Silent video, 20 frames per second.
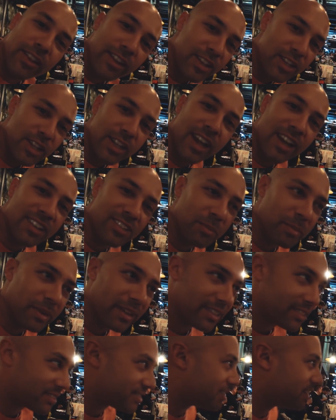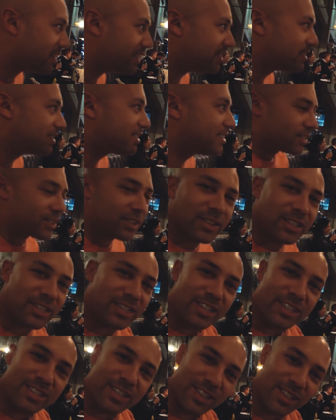think she has a better side. But
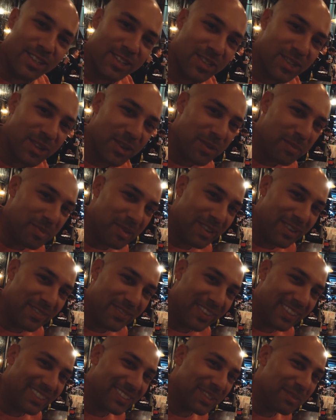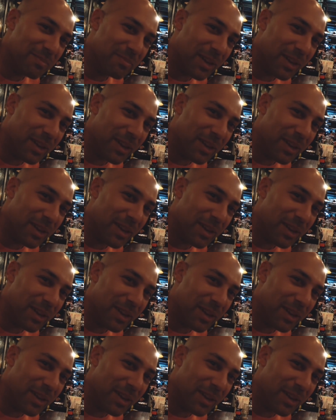she's just so perfect on